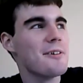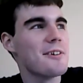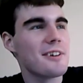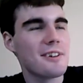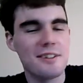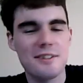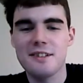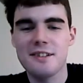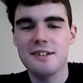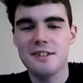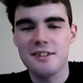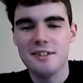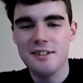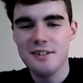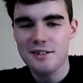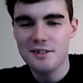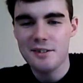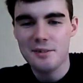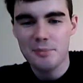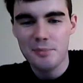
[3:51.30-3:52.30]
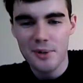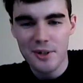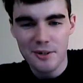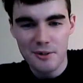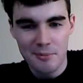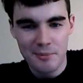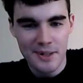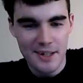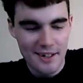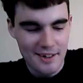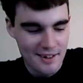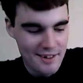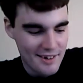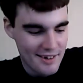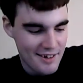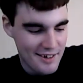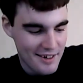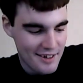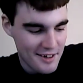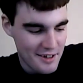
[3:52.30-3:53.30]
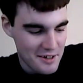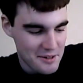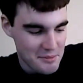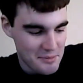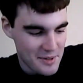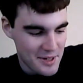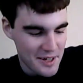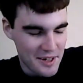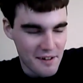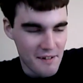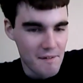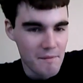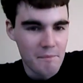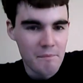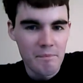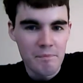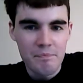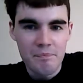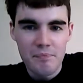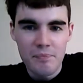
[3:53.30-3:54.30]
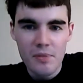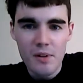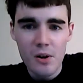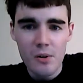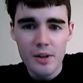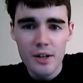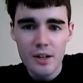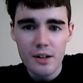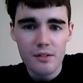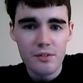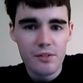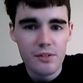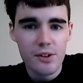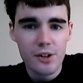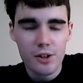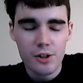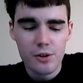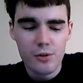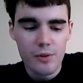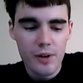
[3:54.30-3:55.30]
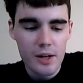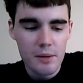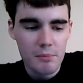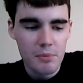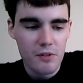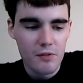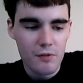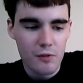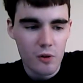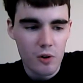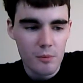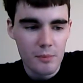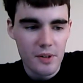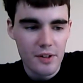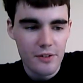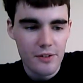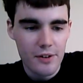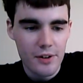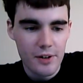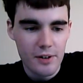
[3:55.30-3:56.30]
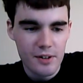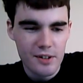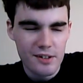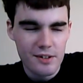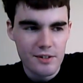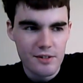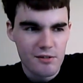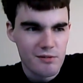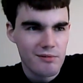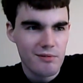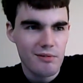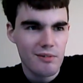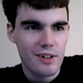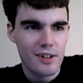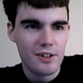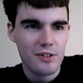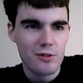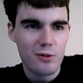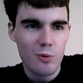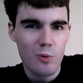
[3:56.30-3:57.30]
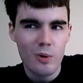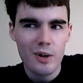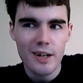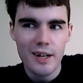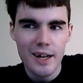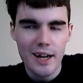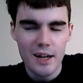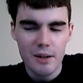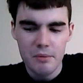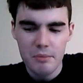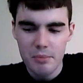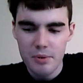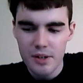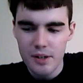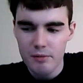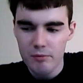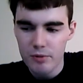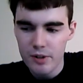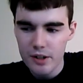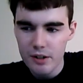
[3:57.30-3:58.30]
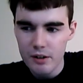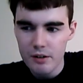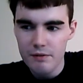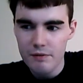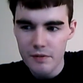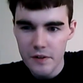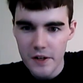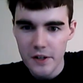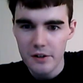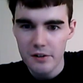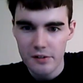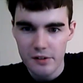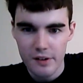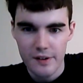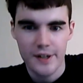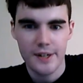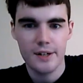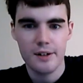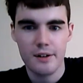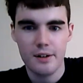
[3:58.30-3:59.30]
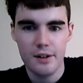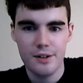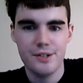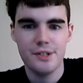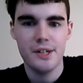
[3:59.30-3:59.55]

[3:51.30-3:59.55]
Because he's a Spider-Man. But yeah. No, he gives a great performance here. He's like 28, but he really feels like a